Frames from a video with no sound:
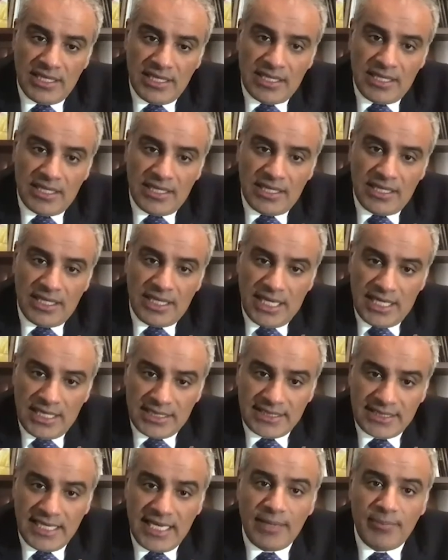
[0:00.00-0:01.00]
and
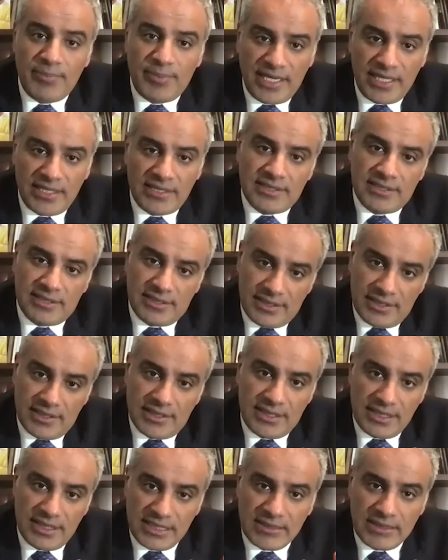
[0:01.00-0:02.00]
celebrate
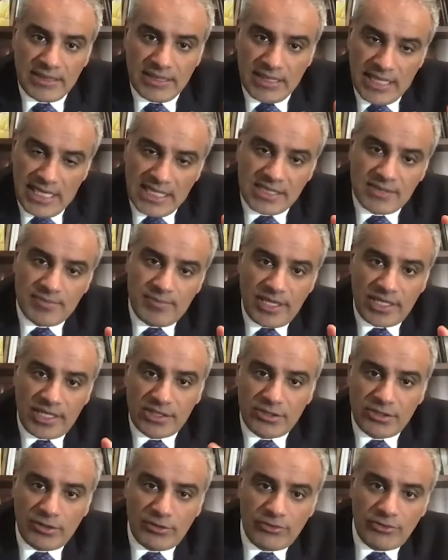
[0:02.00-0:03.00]
this
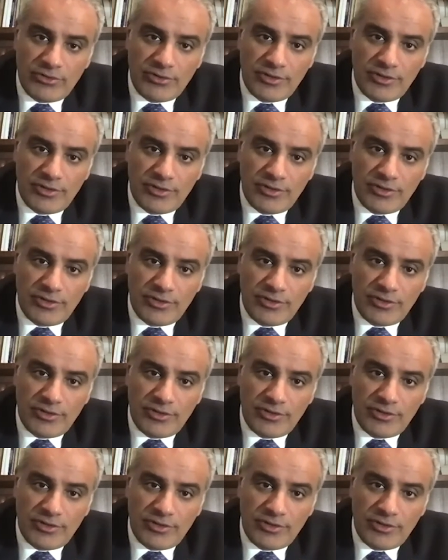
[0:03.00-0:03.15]
aspect of